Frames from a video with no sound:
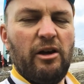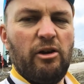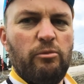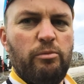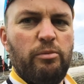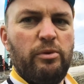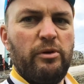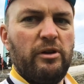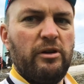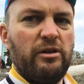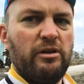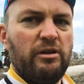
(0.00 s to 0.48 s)

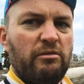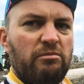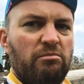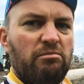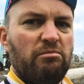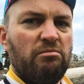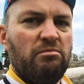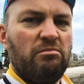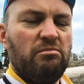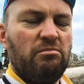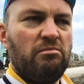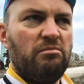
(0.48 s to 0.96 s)
open,
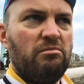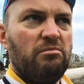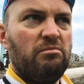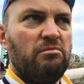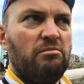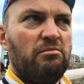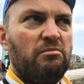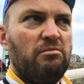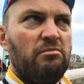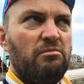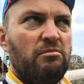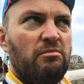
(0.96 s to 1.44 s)
and
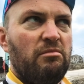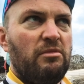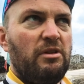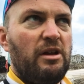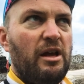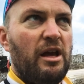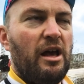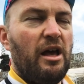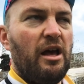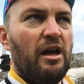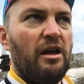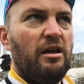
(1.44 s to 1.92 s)

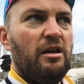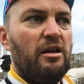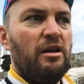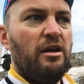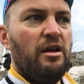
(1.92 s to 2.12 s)
yeah.